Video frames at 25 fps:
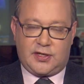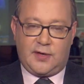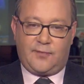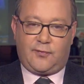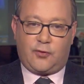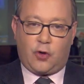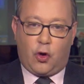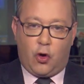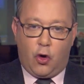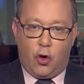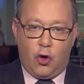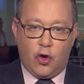Of
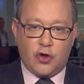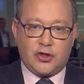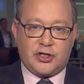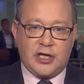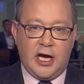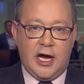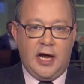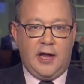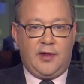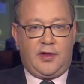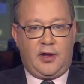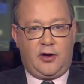course,
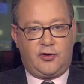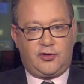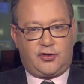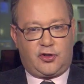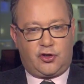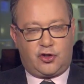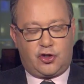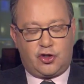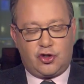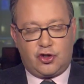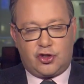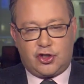there's
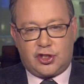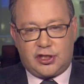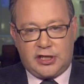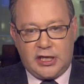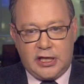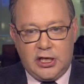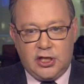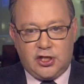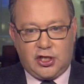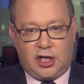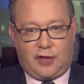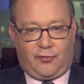a
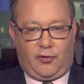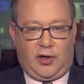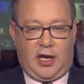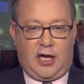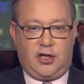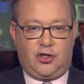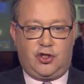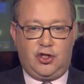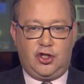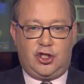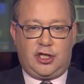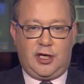strategic
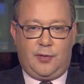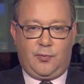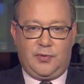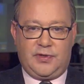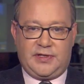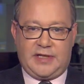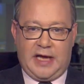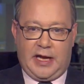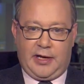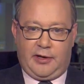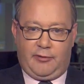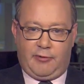relationship with
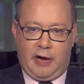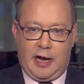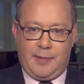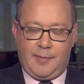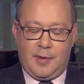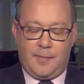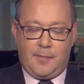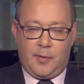Saudi Arabia,